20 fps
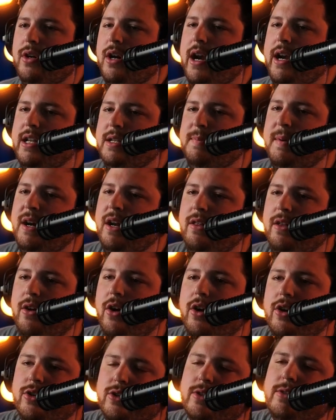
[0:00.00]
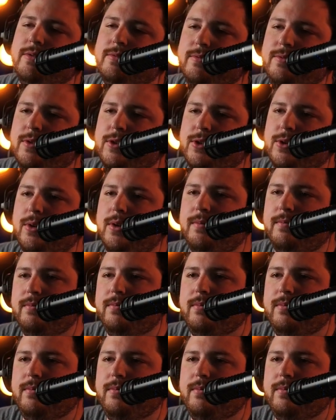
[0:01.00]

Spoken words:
and is better than Archer for sure.